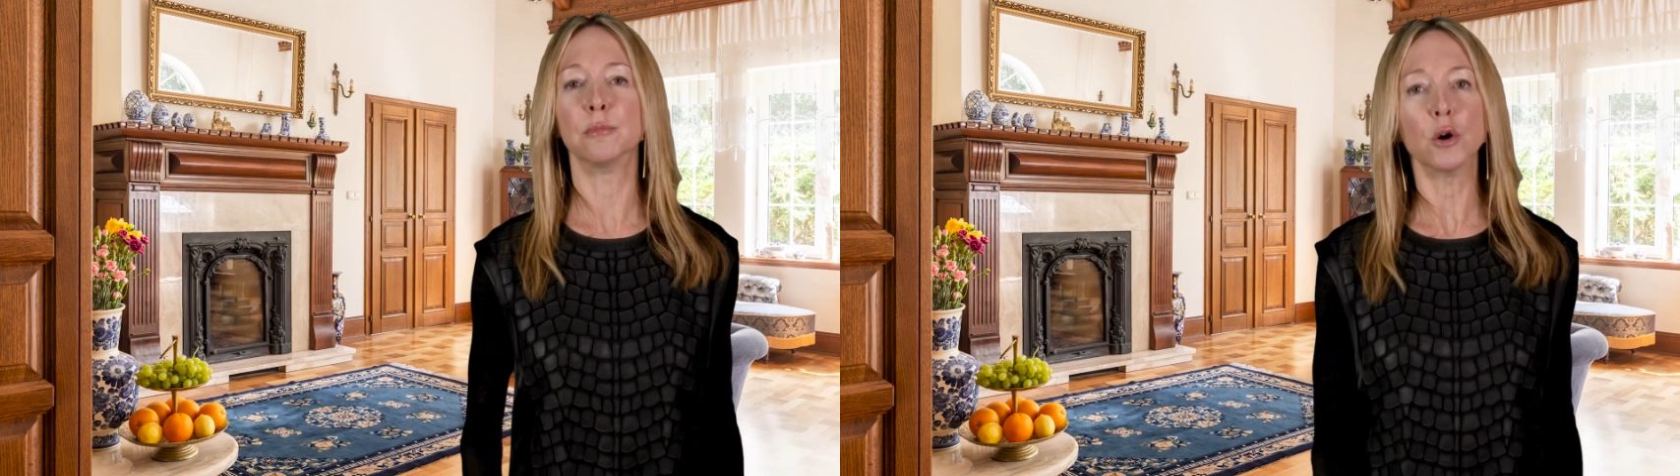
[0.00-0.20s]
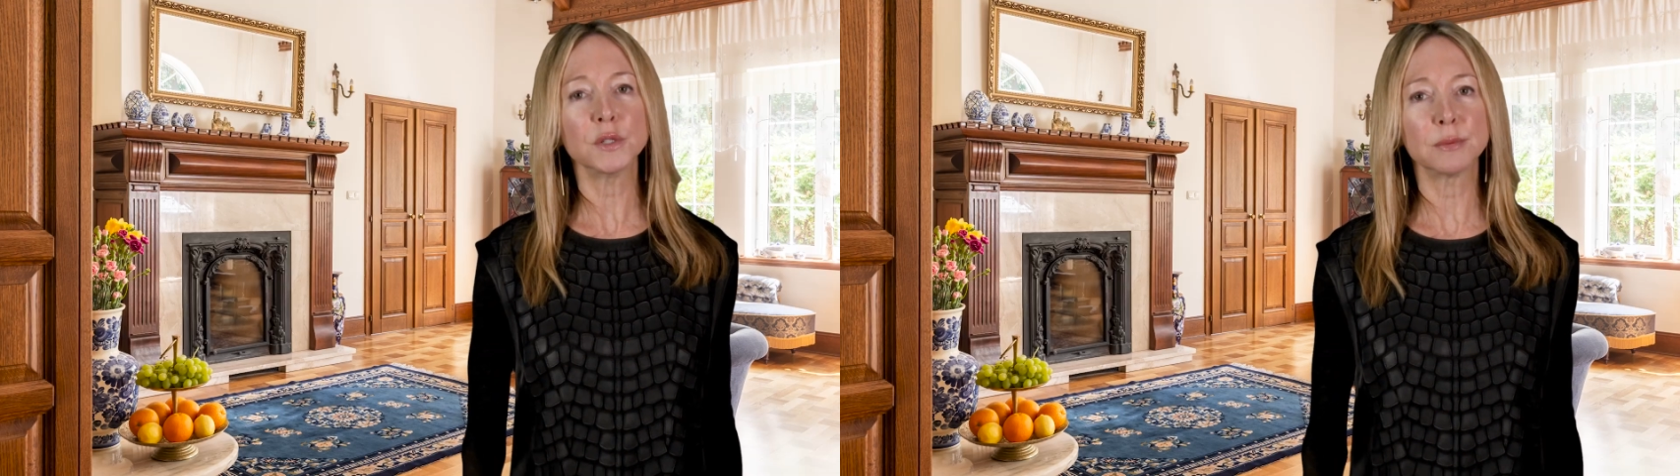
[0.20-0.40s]

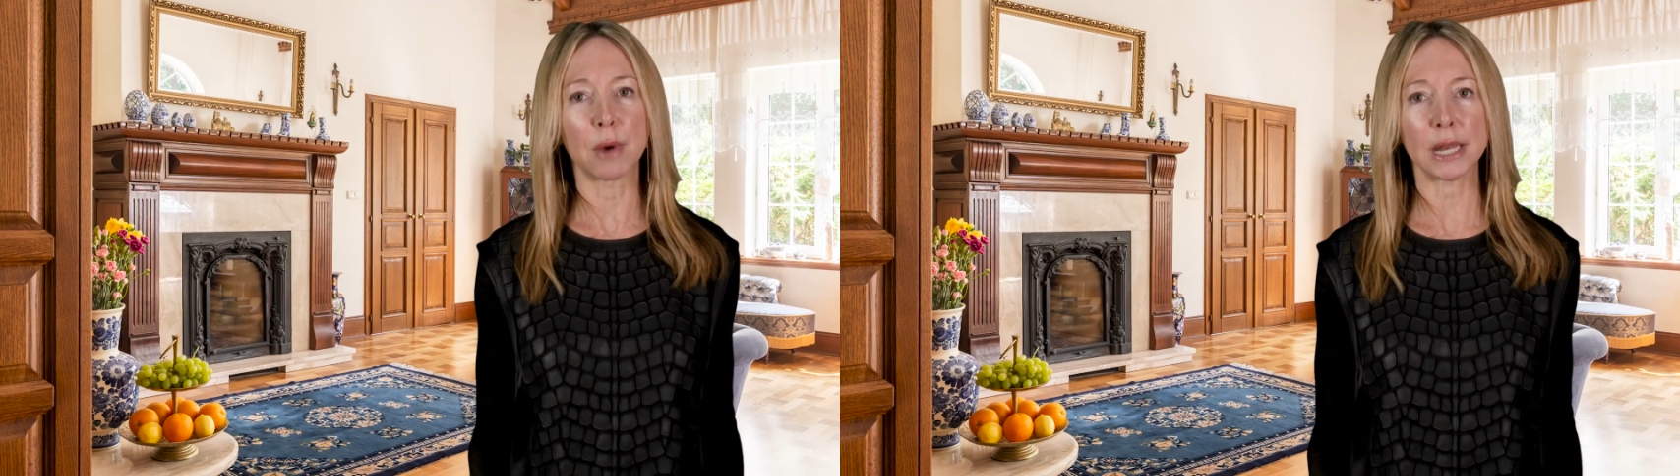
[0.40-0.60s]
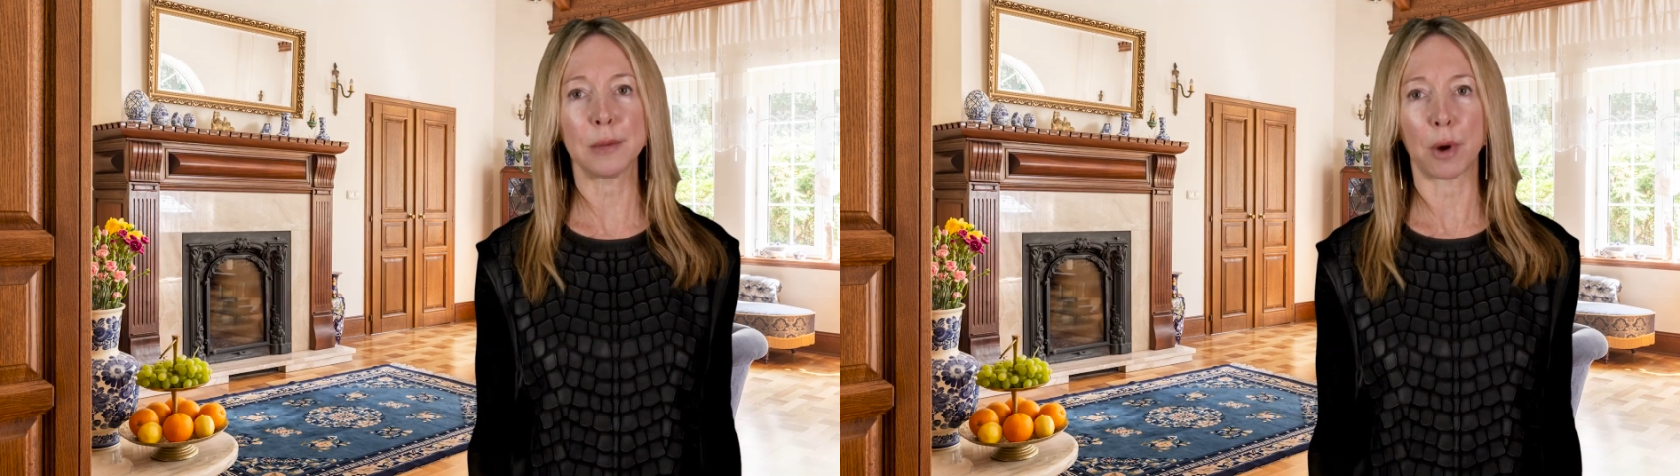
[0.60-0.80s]
most
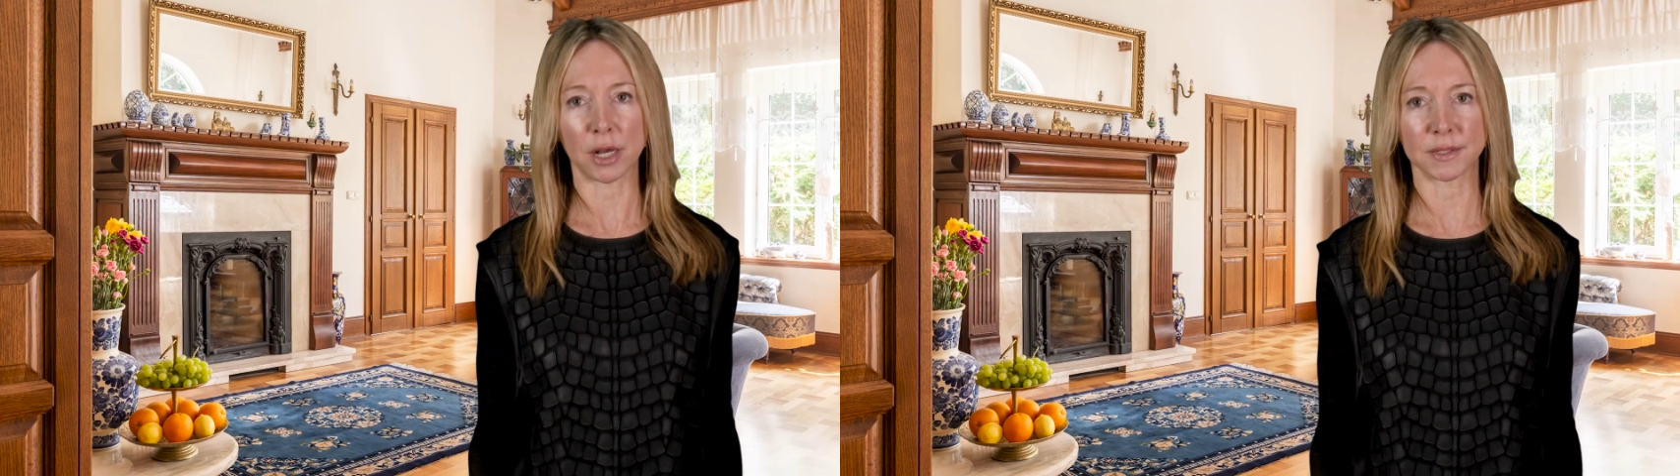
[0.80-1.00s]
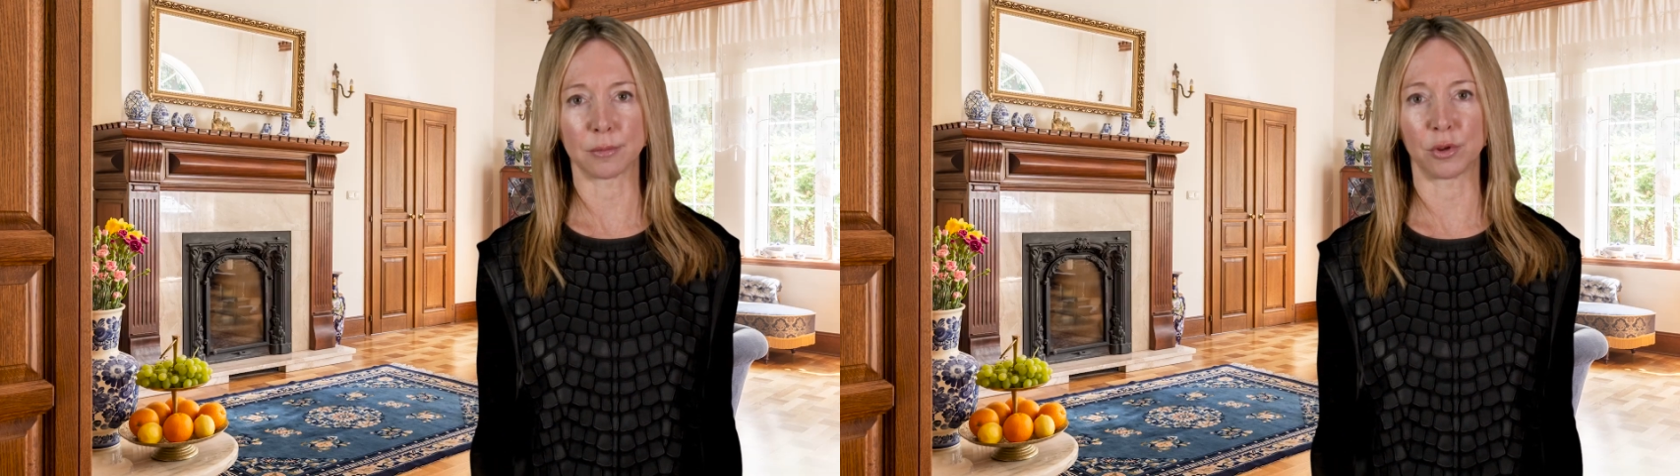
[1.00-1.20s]
money
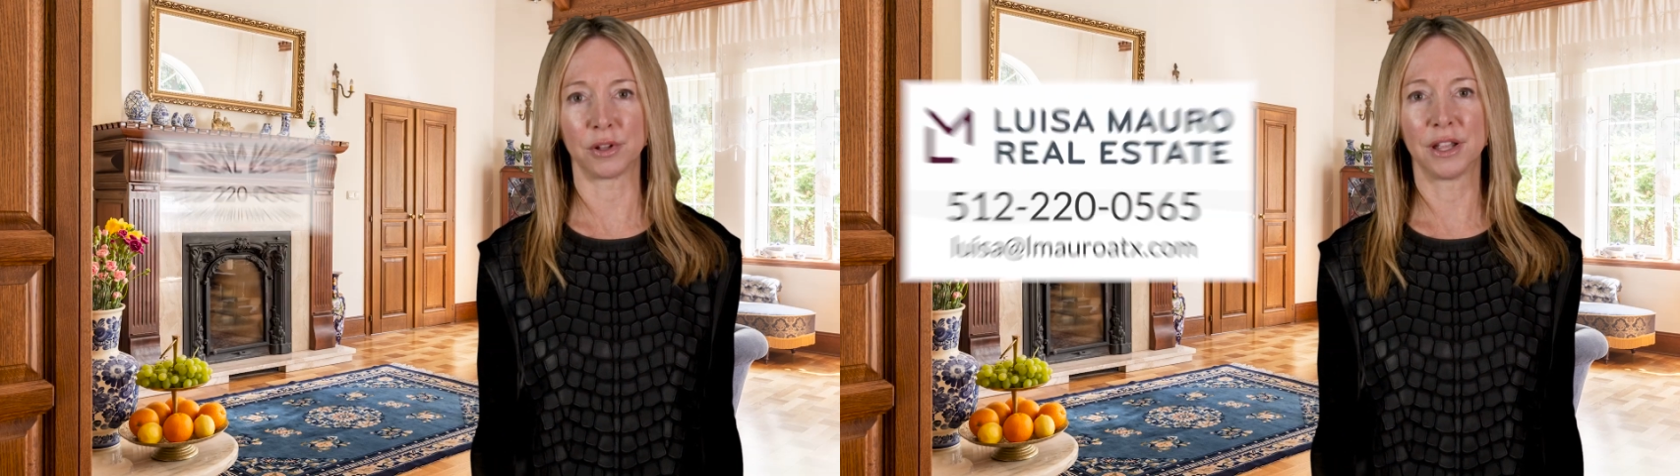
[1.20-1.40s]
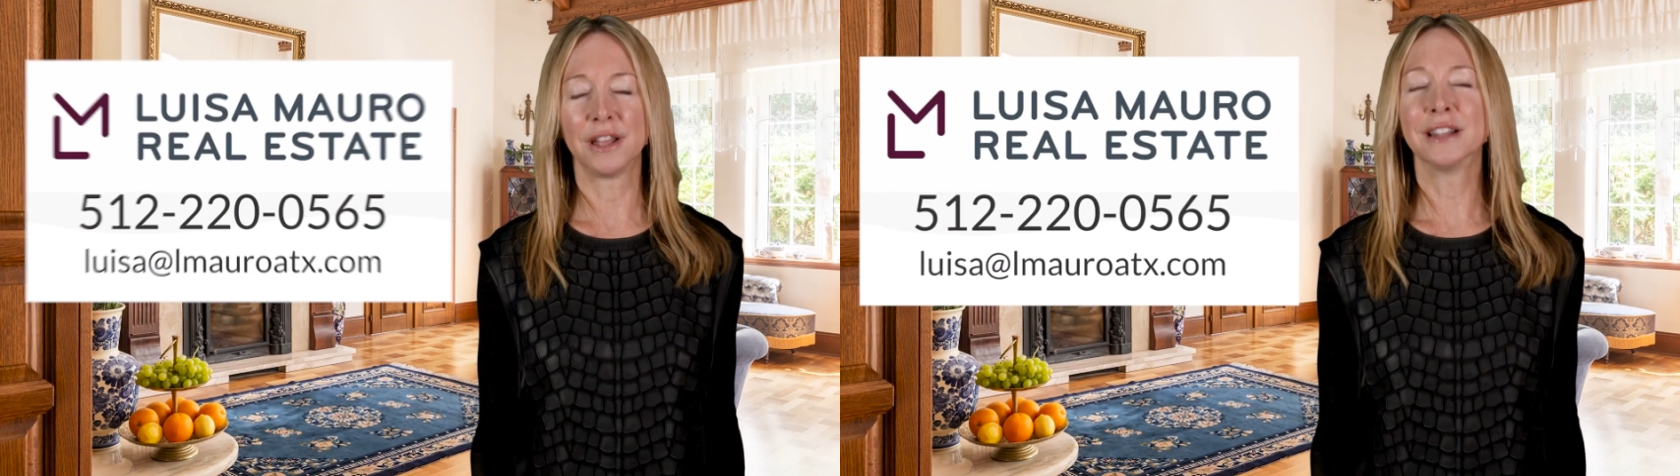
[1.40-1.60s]

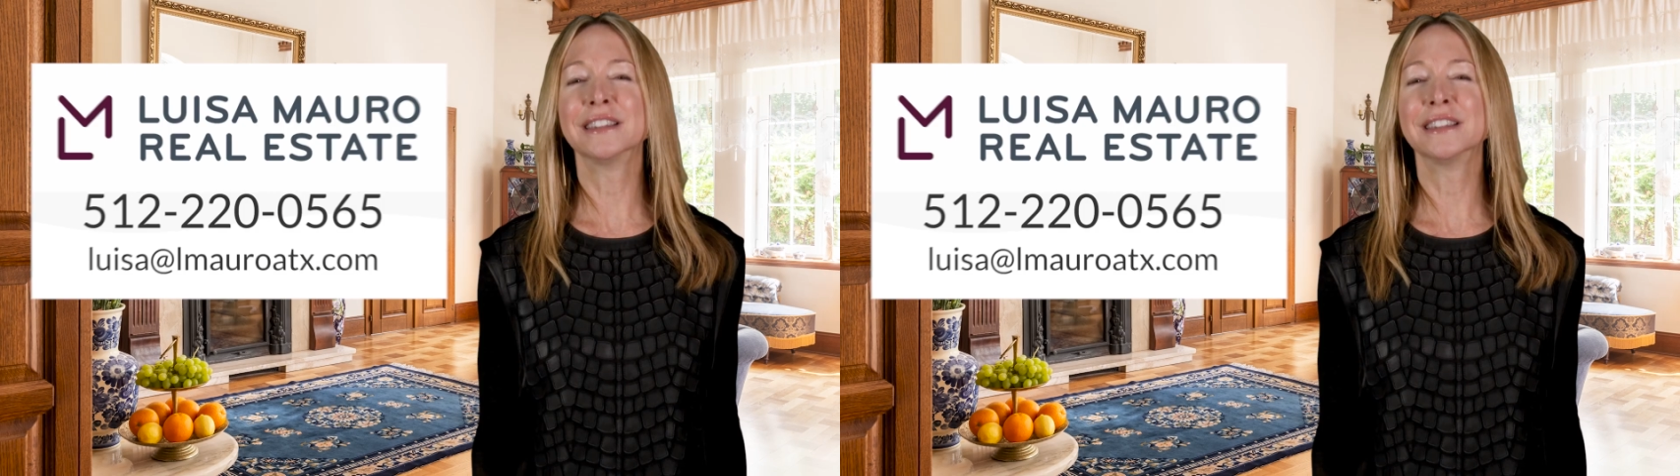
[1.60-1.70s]
possible.